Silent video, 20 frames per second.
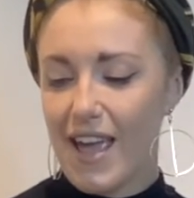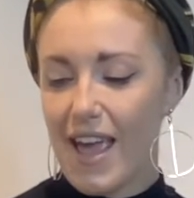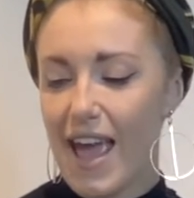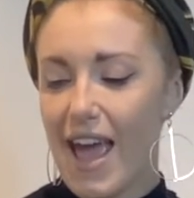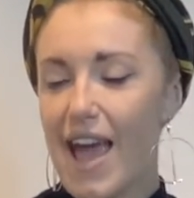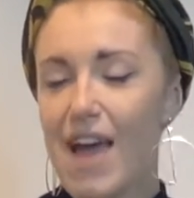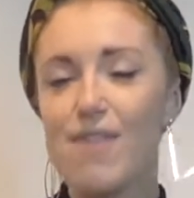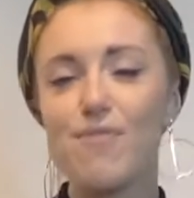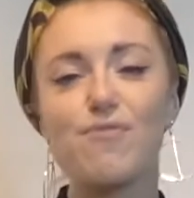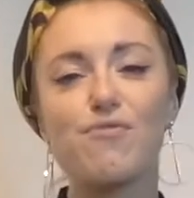
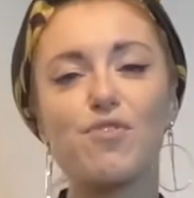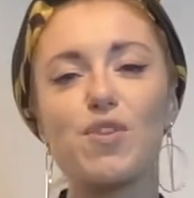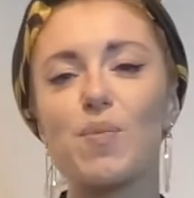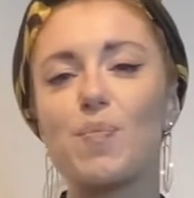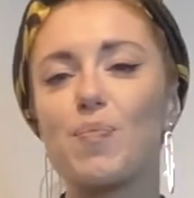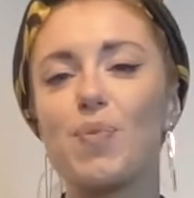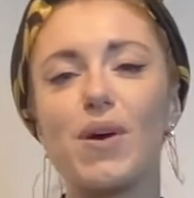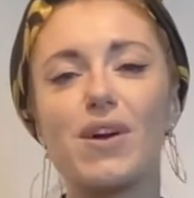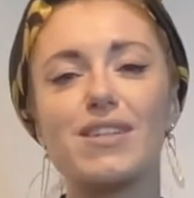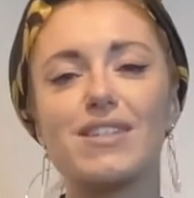
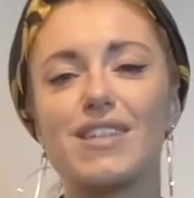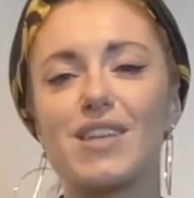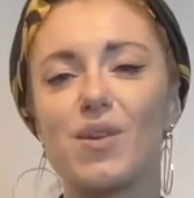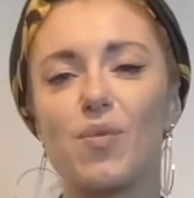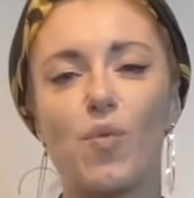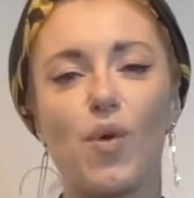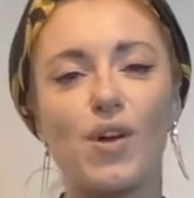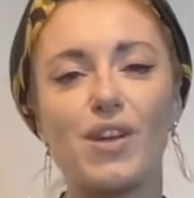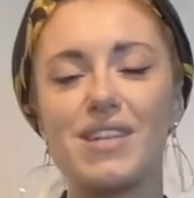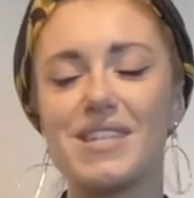Everybody
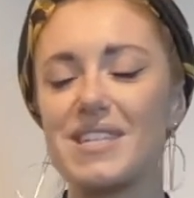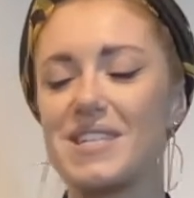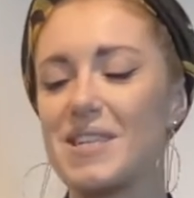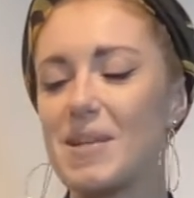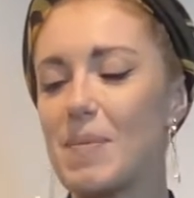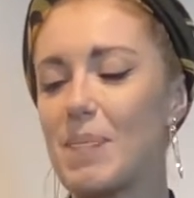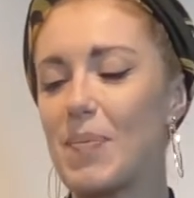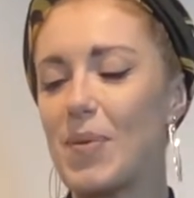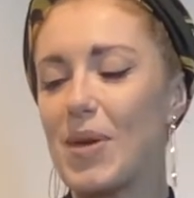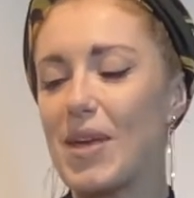wants
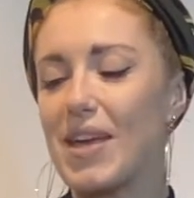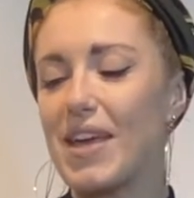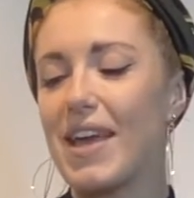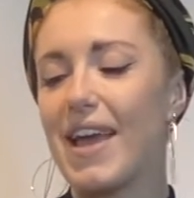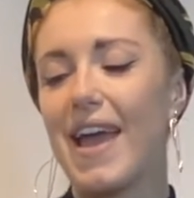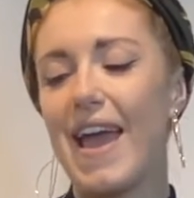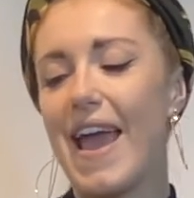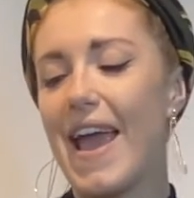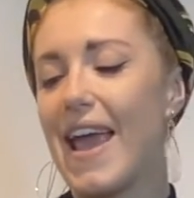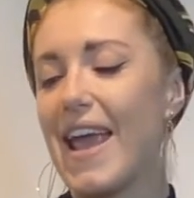to be
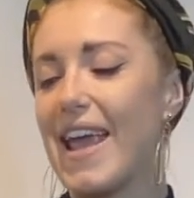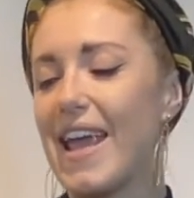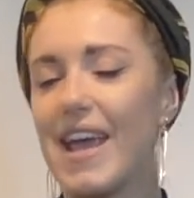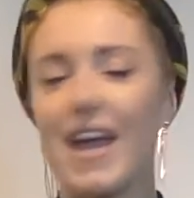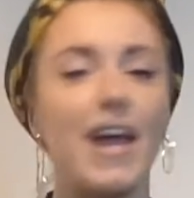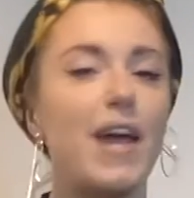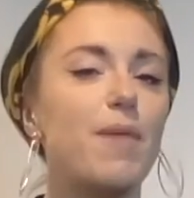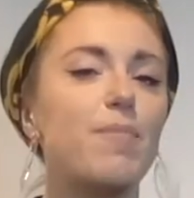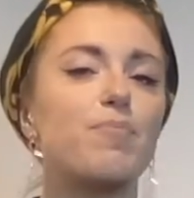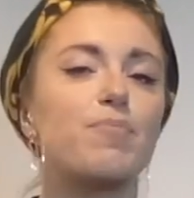a
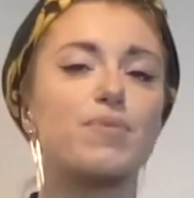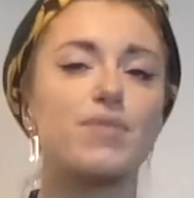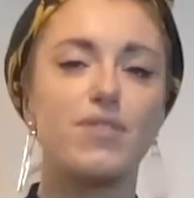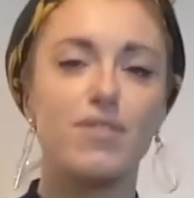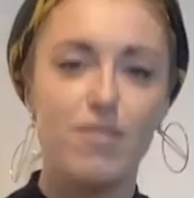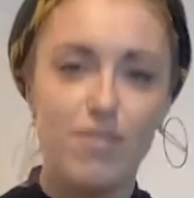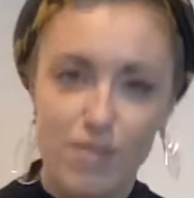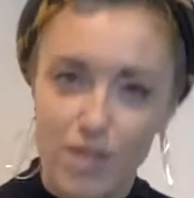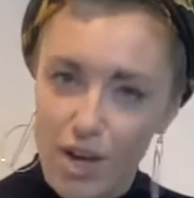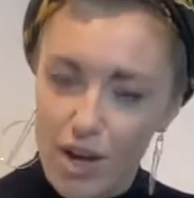
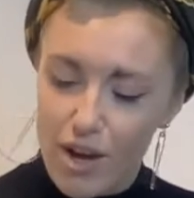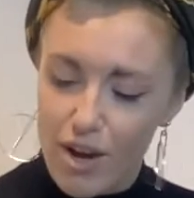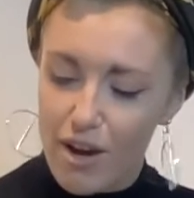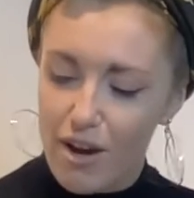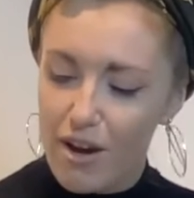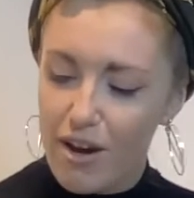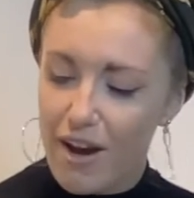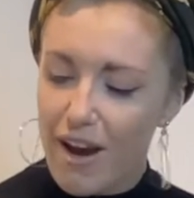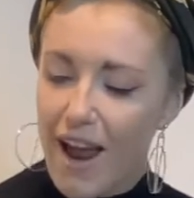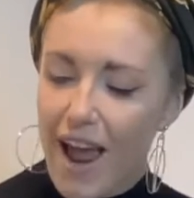
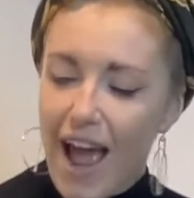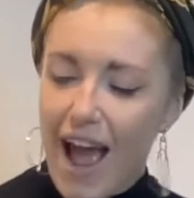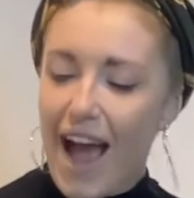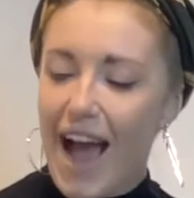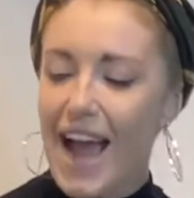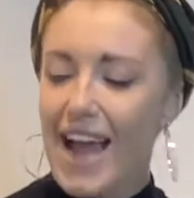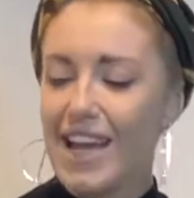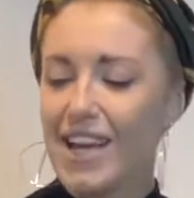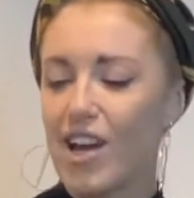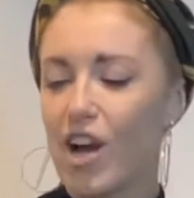hipster.
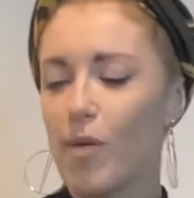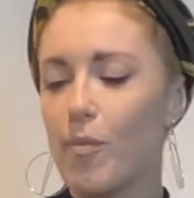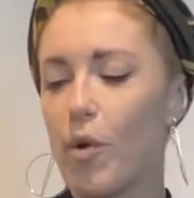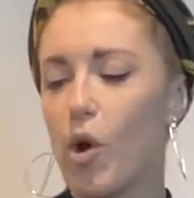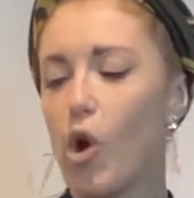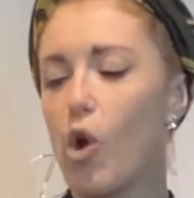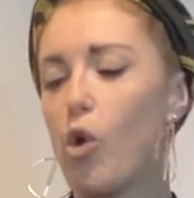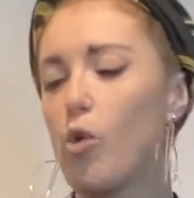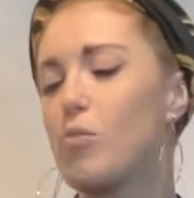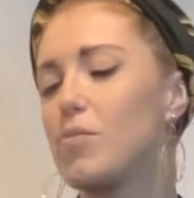I come
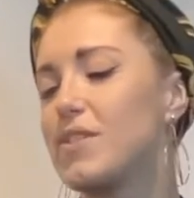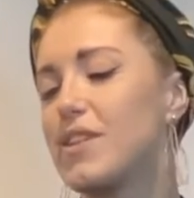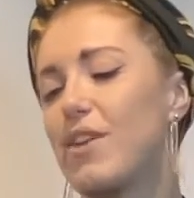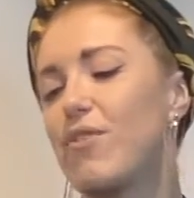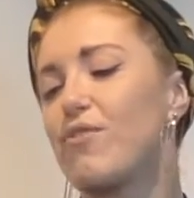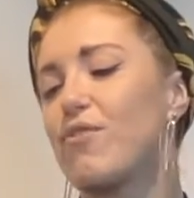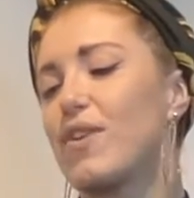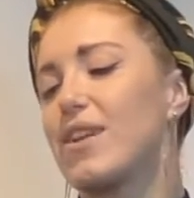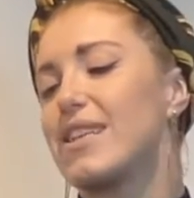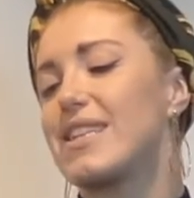home,
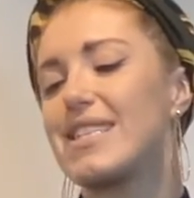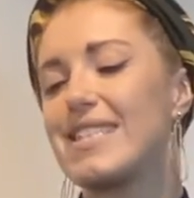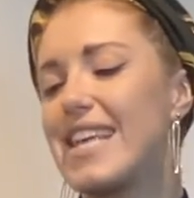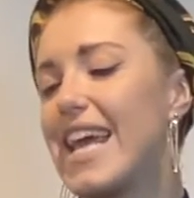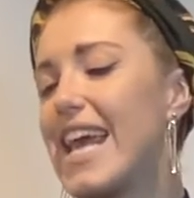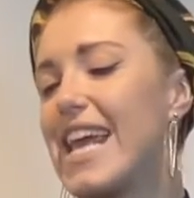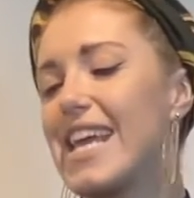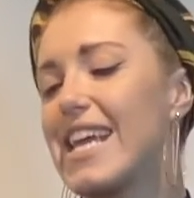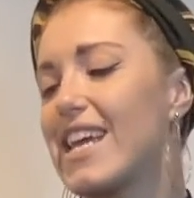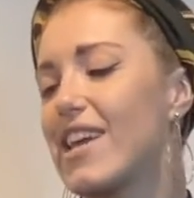difference
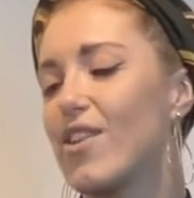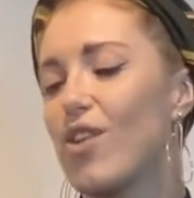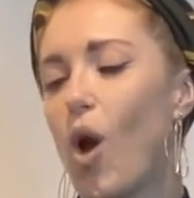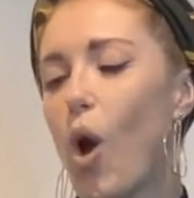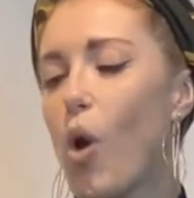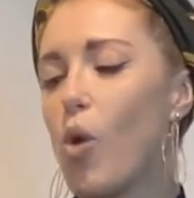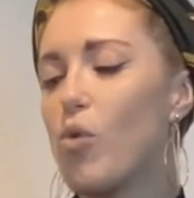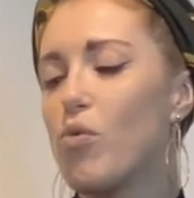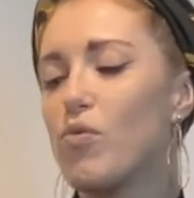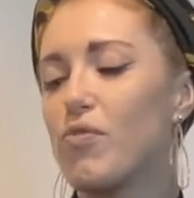taken
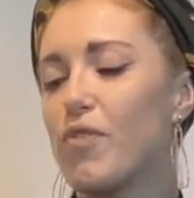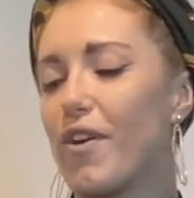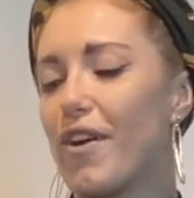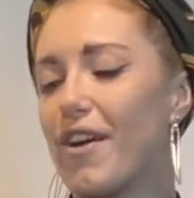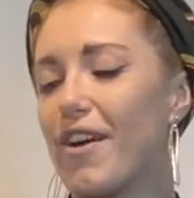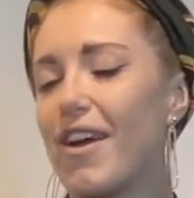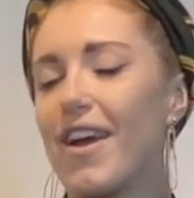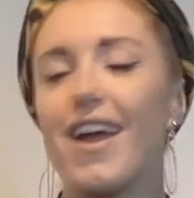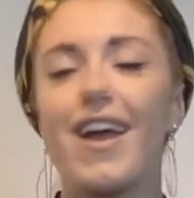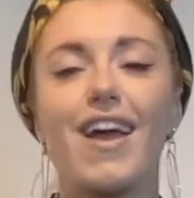
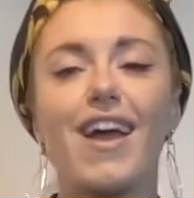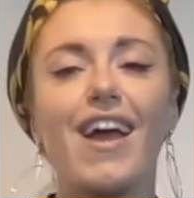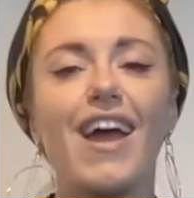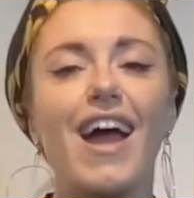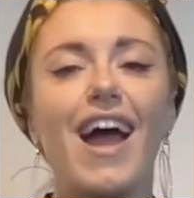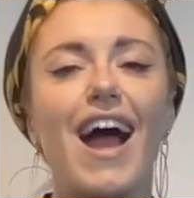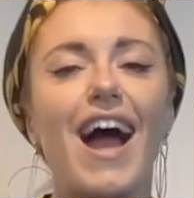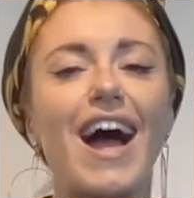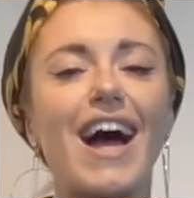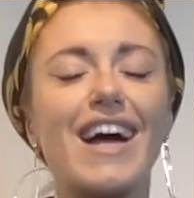over,
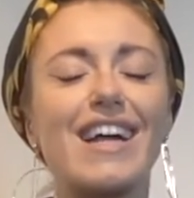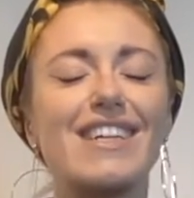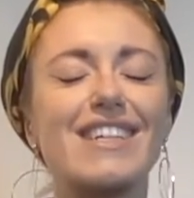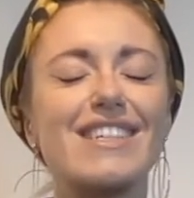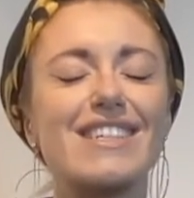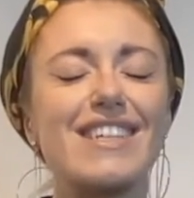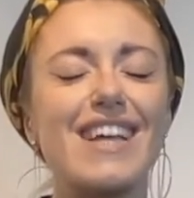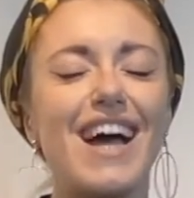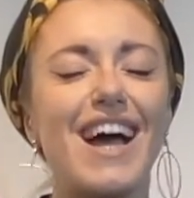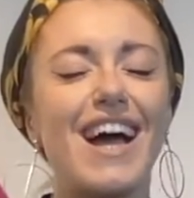
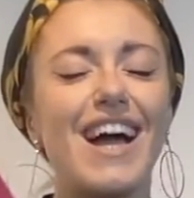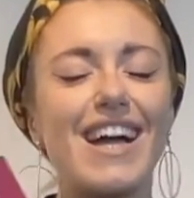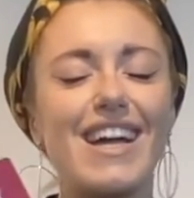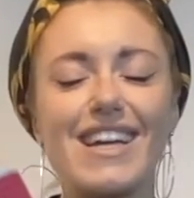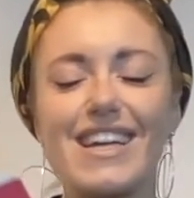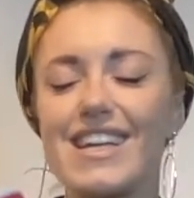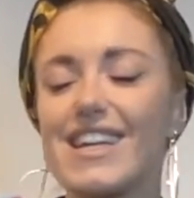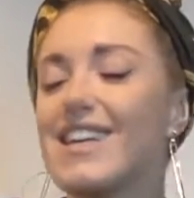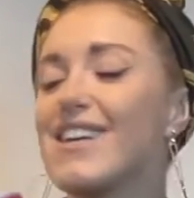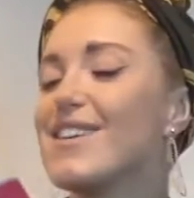and
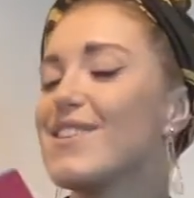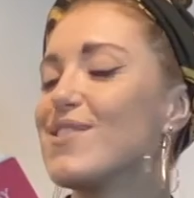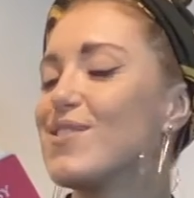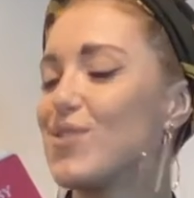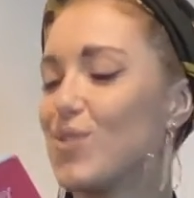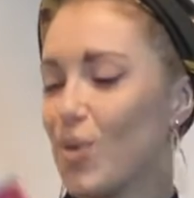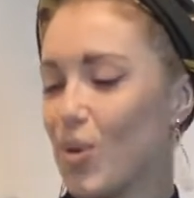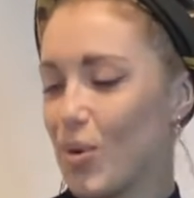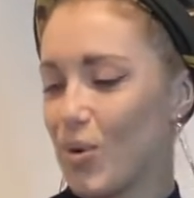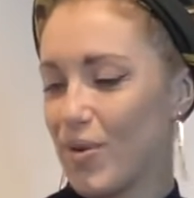I
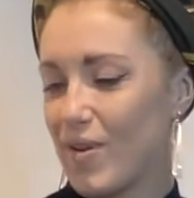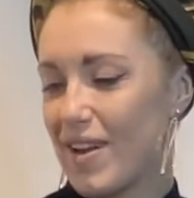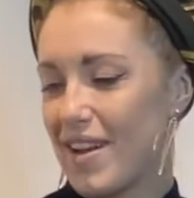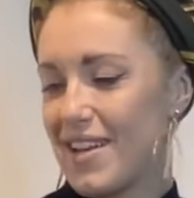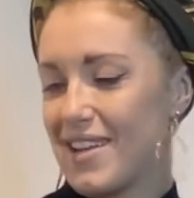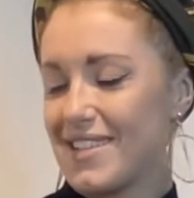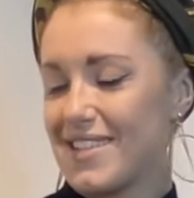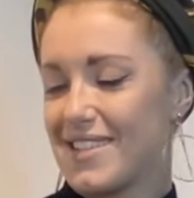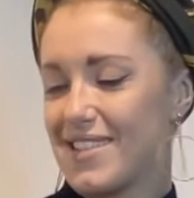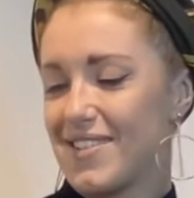adore
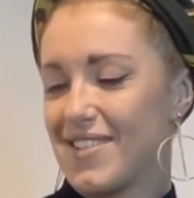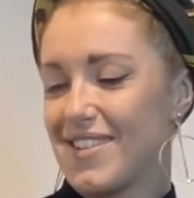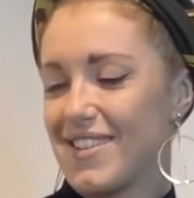it.